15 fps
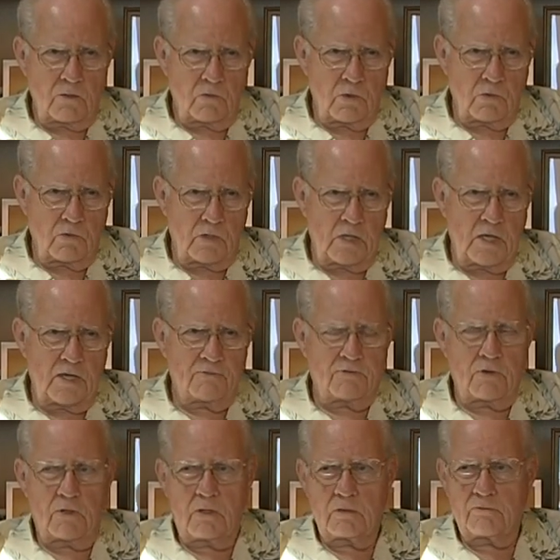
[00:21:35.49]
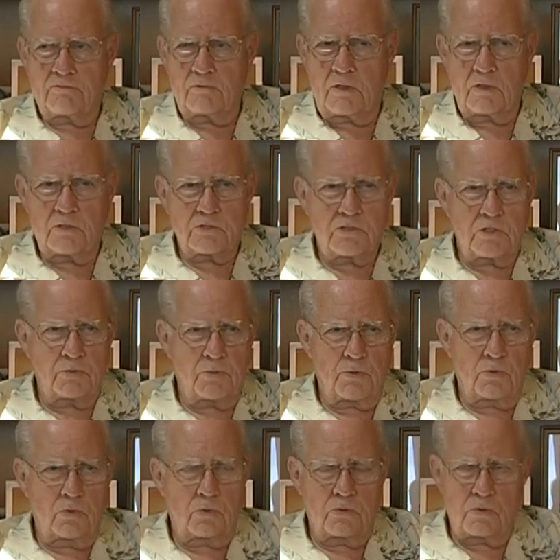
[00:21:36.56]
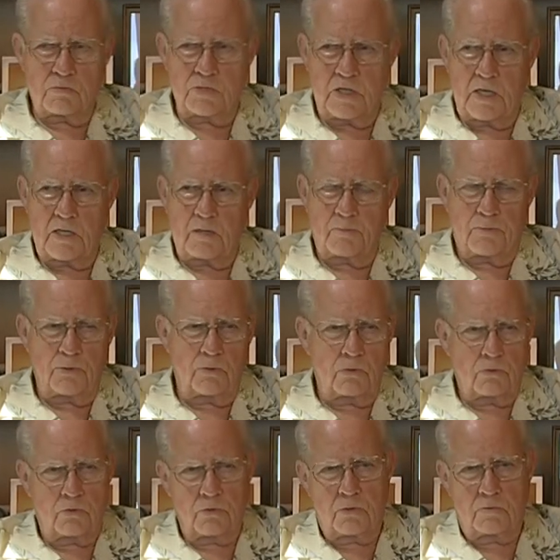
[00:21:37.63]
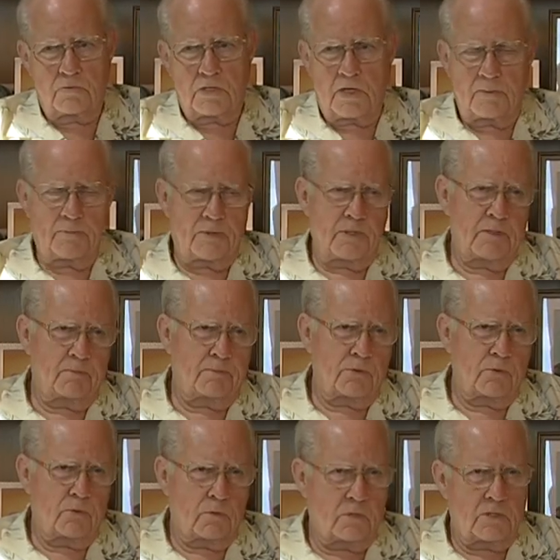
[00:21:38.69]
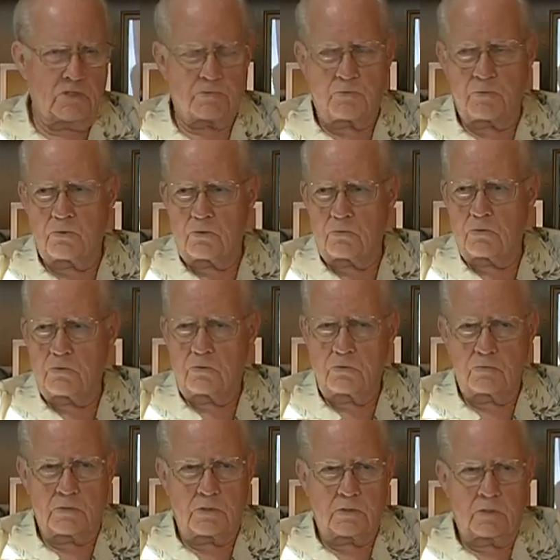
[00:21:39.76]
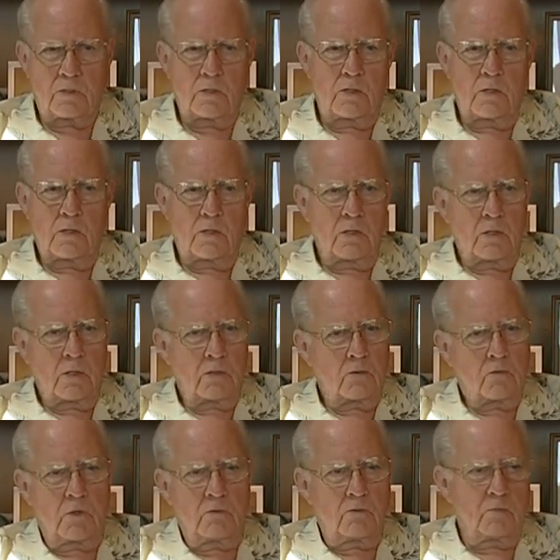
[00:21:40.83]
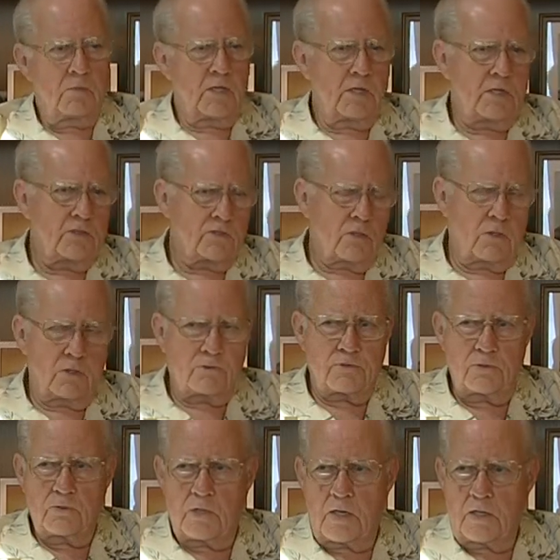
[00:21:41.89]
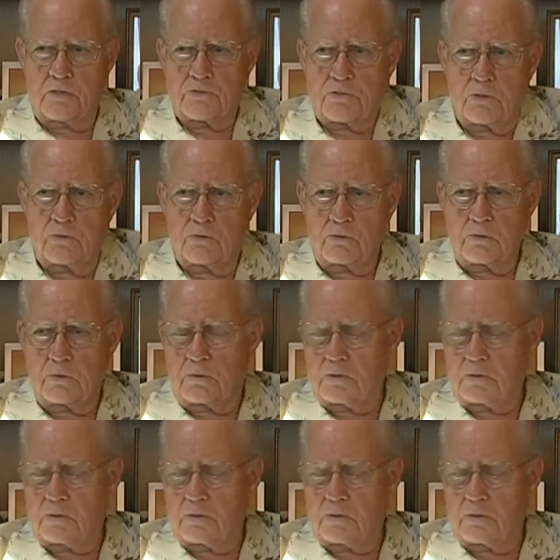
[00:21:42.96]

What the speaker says: We were lifelong friends in the pool room. He had a pool room, and I played pool in his pool room, and we were buddies all through high school,